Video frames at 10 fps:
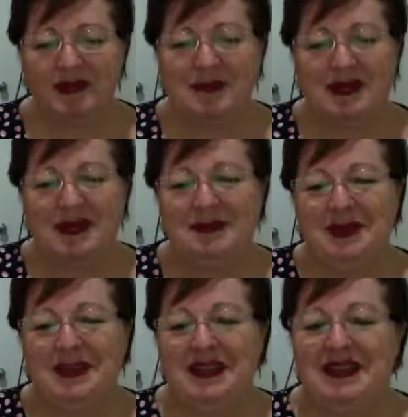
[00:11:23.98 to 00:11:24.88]

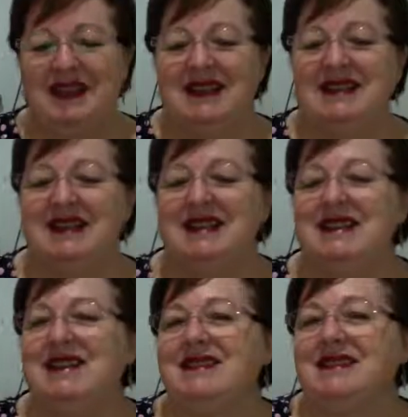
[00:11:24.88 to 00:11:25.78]

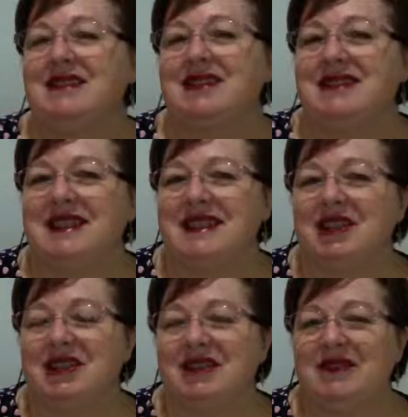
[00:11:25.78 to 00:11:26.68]

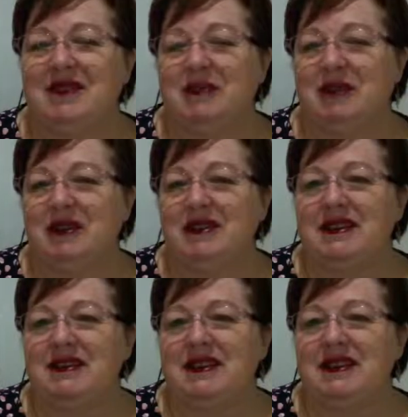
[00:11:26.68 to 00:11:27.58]
desensitization and
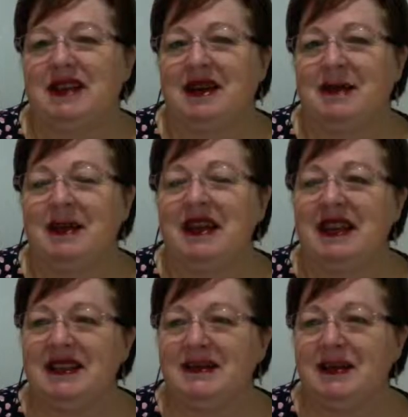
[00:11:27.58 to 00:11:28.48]
reprocessing therapy,
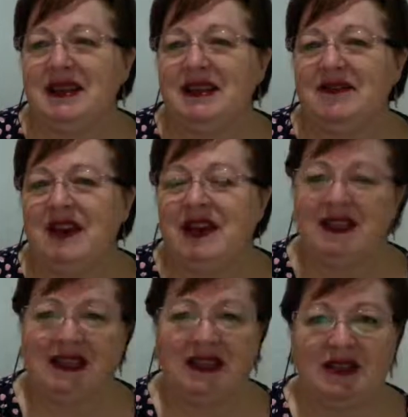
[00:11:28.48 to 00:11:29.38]
has been found
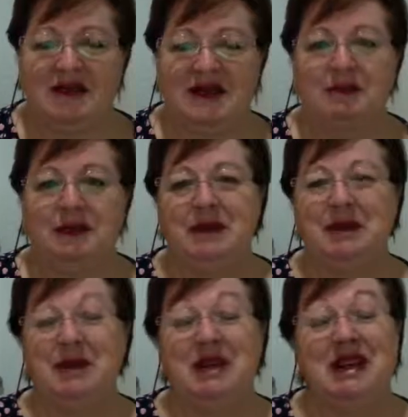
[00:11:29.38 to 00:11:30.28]
to help some
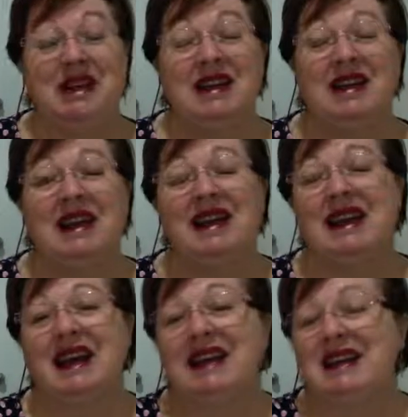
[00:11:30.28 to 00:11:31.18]
people.
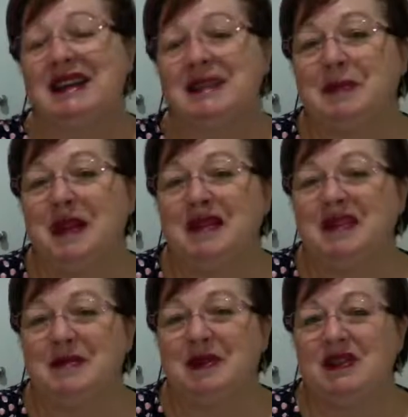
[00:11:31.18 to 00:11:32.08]
Again, it
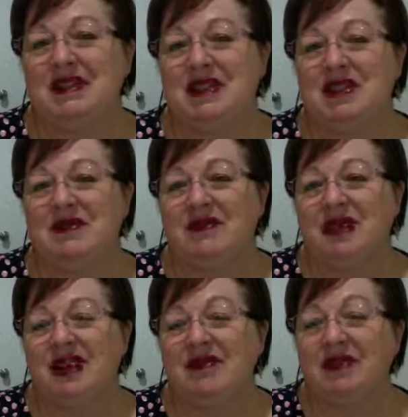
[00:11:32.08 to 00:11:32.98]
depends what stage of
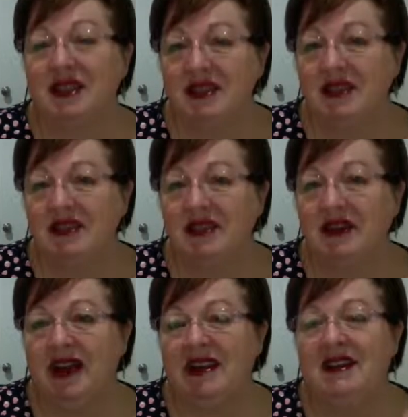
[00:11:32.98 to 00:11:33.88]
recovery you're
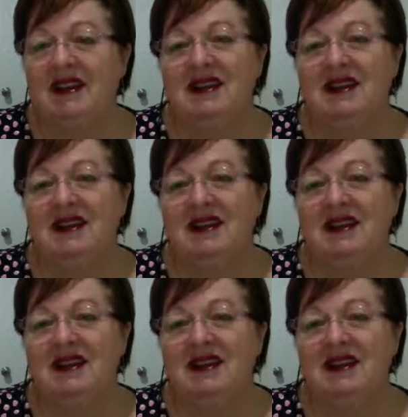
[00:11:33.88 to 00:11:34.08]
at